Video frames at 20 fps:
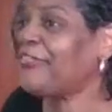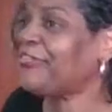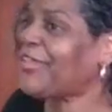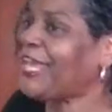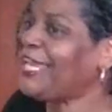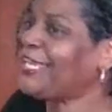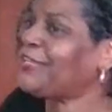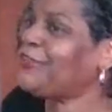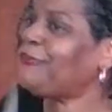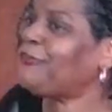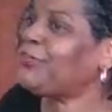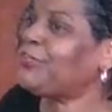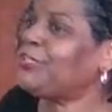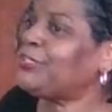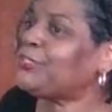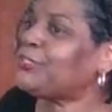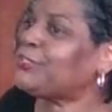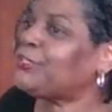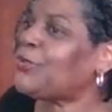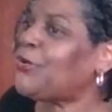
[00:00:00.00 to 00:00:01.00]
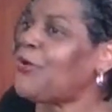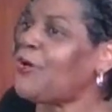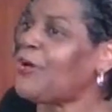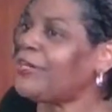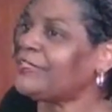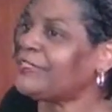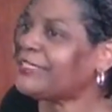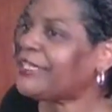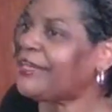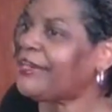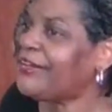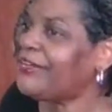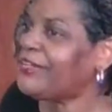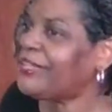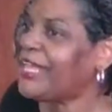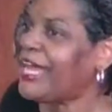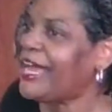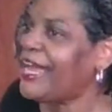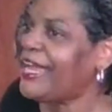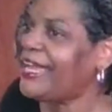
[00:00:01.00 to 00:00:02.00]
Thank you for the stars,
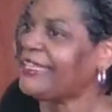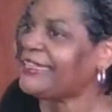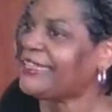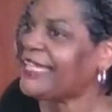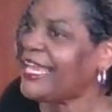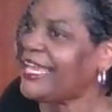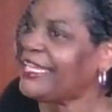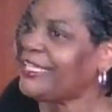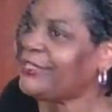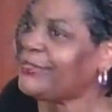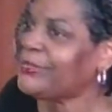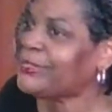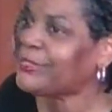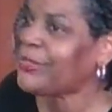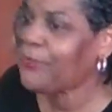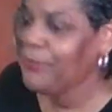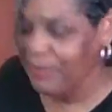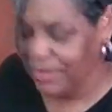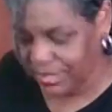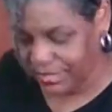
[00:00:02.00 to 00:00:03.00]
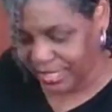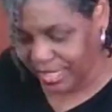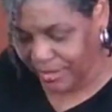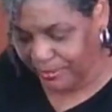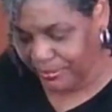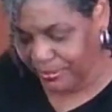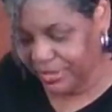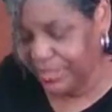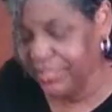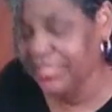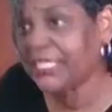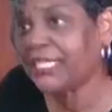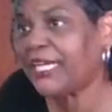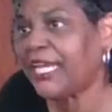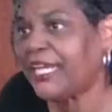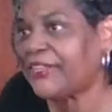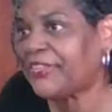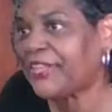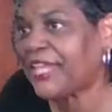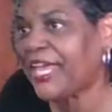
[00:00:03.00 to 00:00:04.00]
Caroline. Thank you so much. I
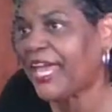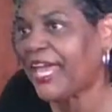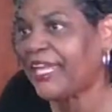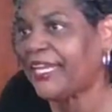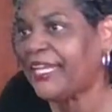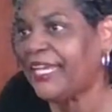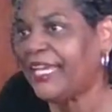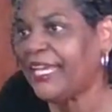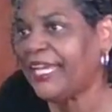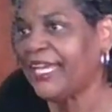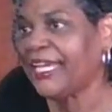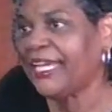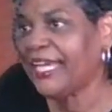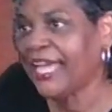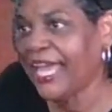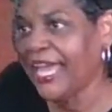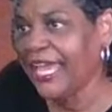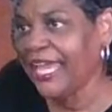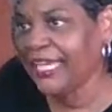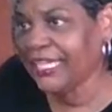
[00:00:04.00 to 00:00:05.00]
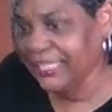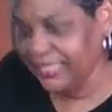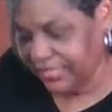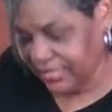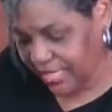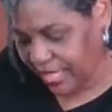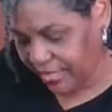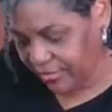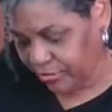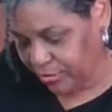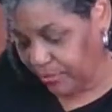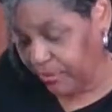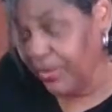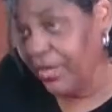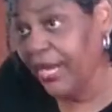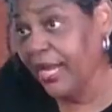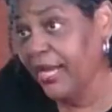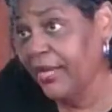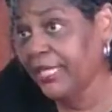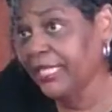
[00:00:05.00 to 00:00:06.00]
appreciate that. Hey, Cassandra
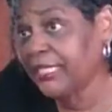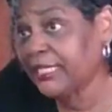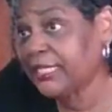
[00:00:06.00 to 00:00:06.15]
Brown.